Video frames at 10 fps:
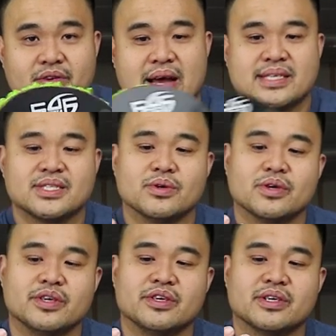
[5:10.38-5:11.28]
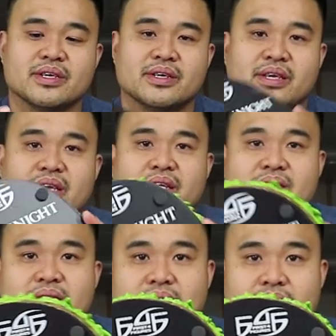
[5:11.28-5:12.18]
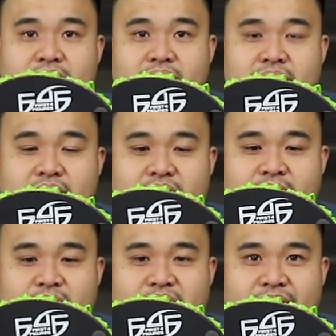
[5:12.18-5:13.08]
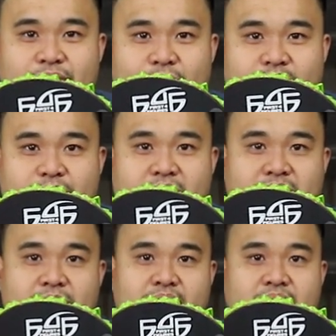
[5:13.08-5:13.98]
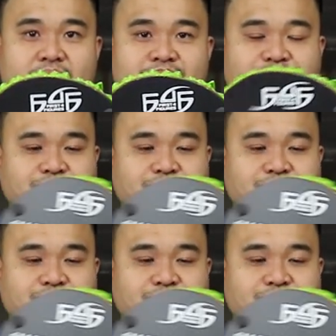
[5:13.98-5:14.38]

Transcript: Grass so good you could eat it. Number eighty-four at the bottom there.